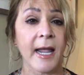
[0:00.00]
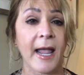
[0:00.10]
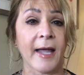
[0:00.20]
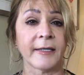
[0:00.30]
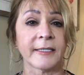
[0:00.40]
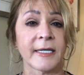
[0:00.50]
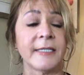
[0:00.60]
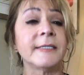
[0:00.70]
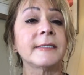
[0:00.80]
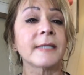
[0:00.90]
and it
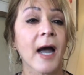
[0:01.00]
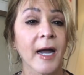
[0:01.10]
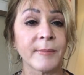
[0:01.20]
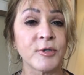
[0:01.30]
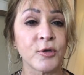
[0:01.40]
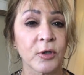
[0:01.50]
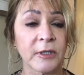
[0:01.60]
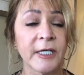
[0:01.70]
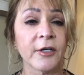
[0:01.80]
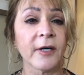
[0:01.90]
is time to
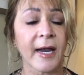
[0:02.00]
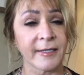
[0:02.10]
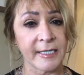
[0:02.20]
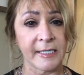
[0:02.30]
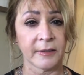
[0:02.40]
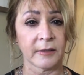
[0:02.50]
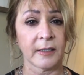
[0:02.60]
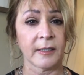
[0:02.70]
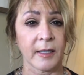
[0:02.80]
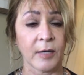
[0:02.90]
clear and heal
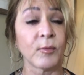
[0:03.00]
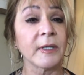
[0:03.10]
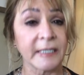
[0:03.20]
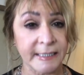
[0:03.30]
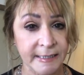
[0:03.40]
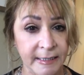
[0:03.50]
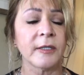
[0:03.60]
and release it.